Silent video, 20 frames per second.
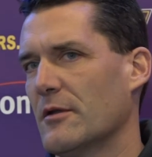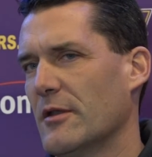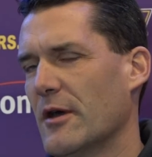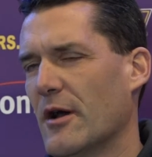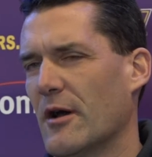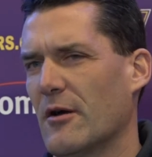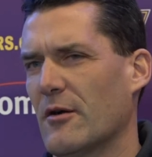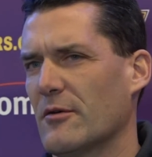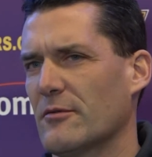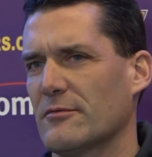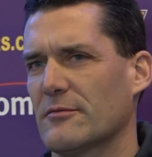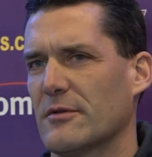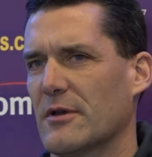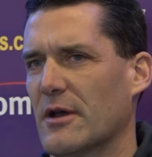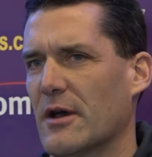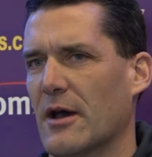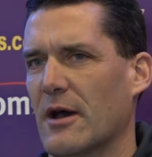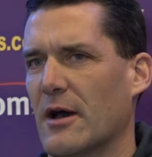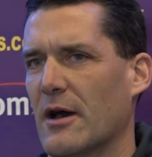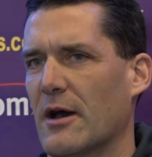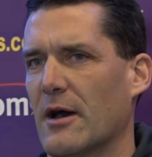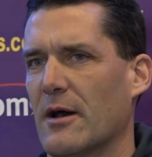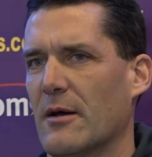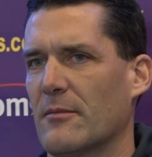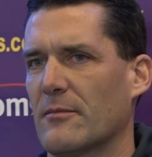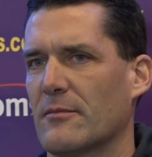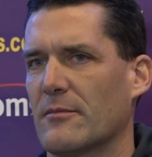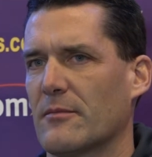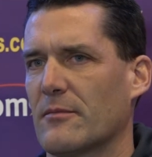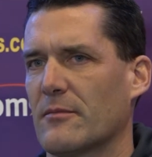
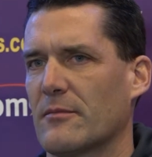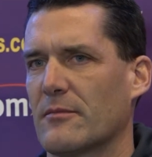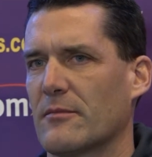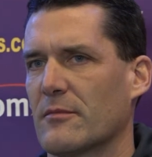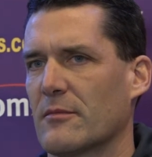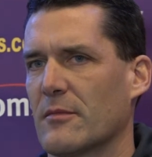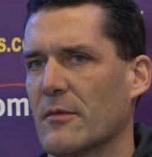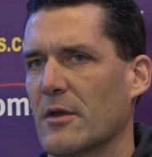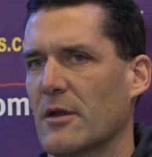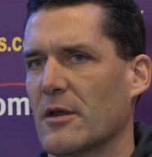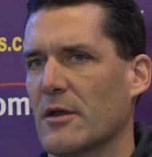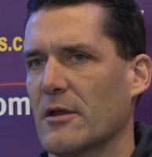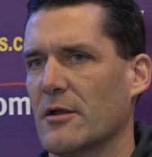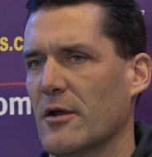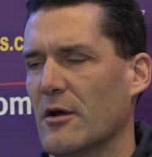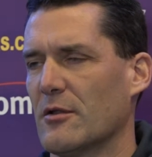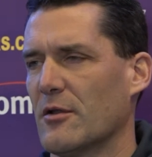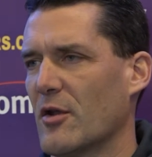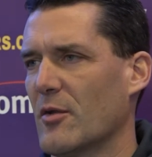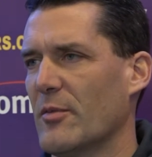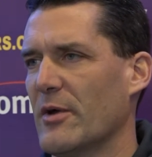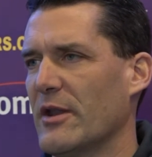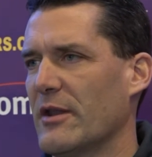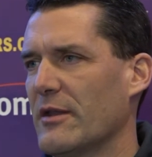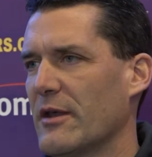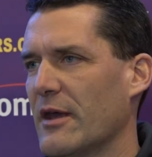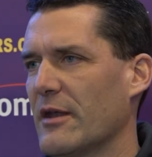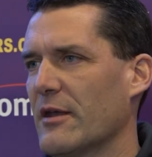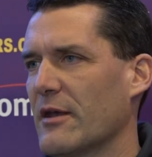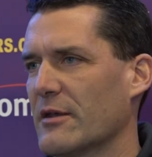No. A little
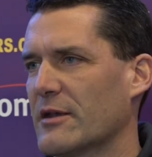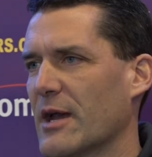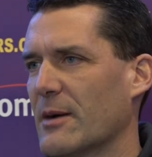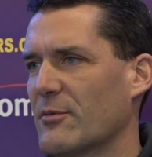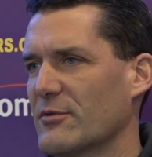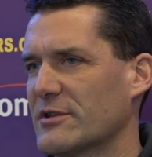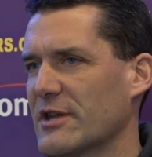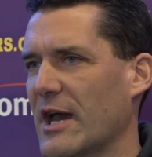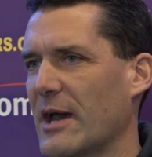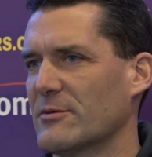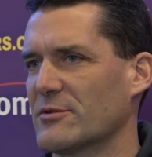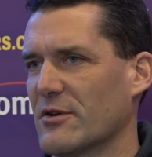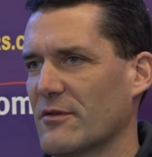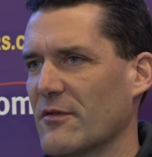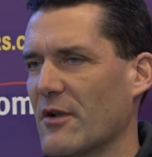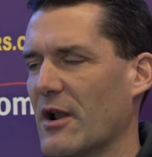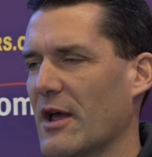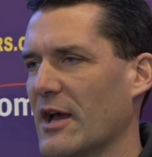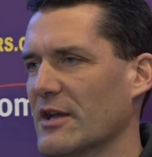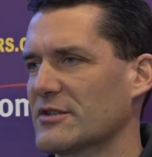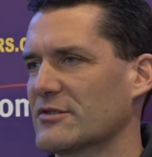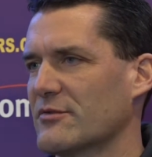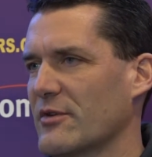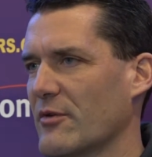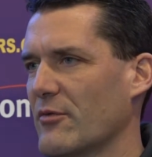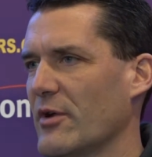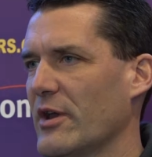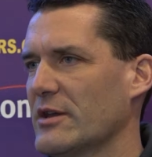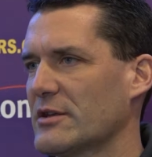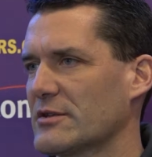bit, a couple of times over the last
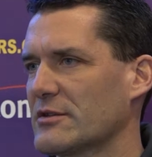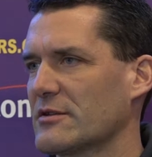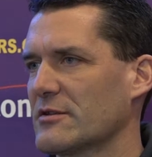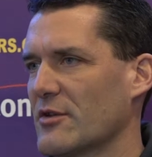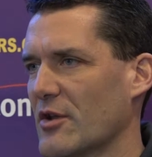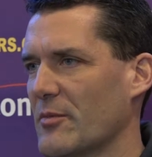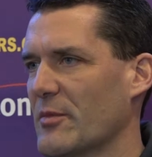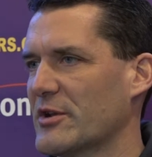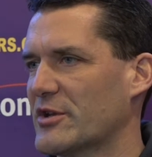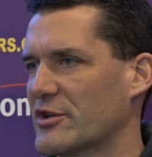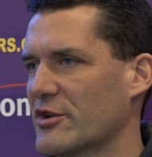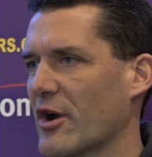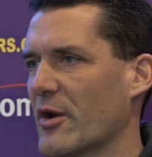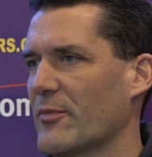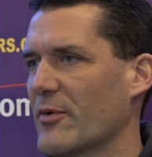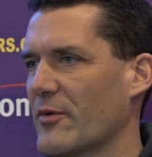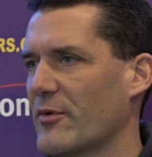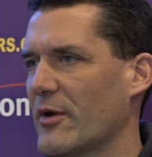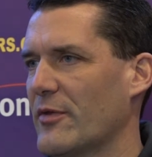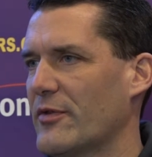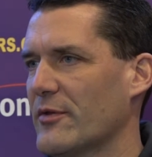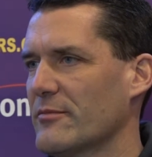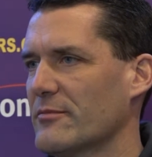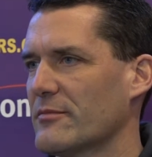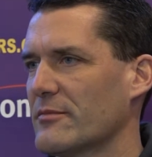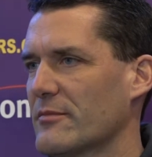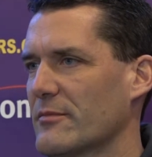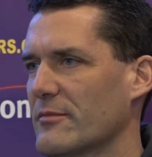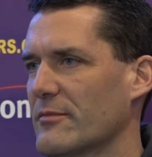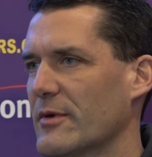3 weeks, a little bit sharper with them,
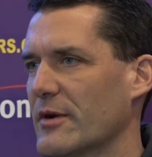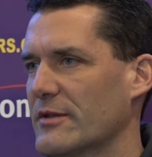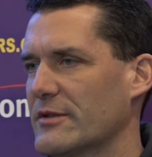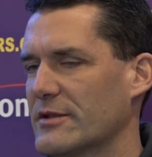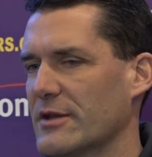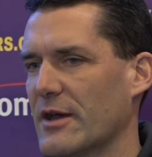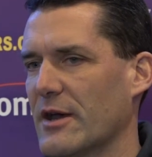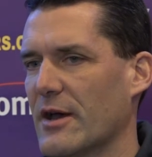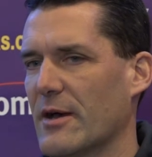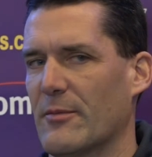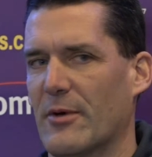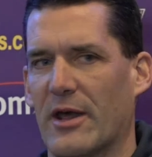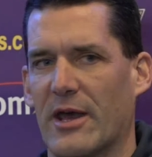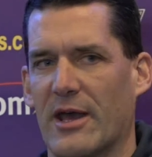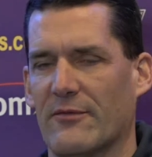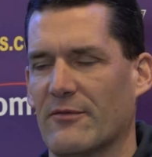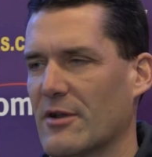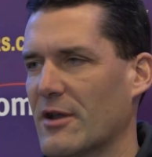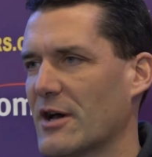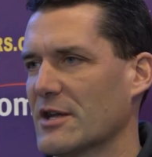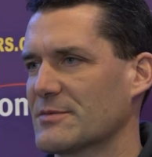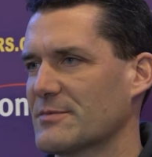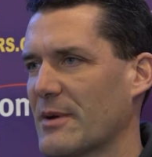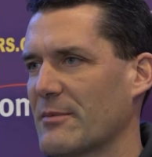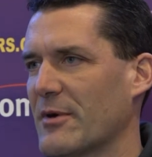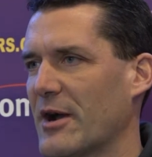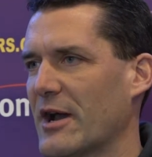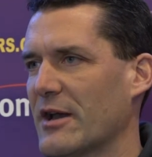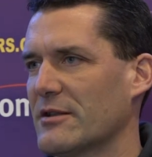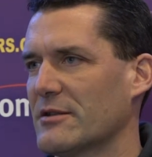but I haven't lost my
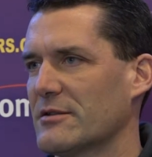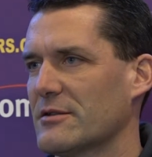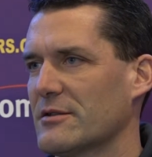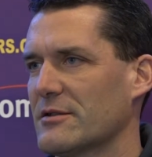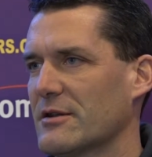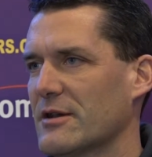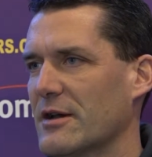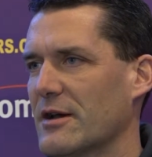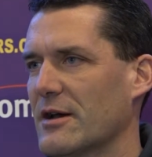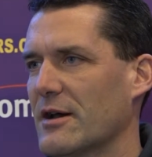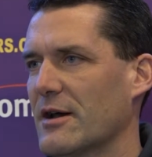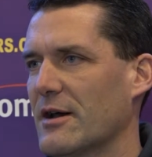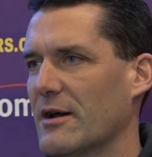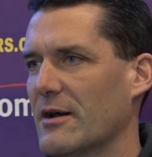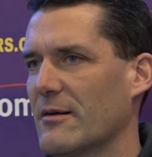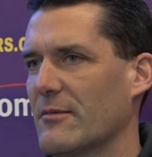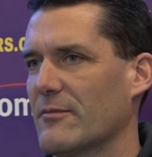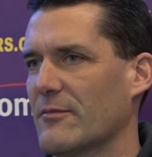mind. That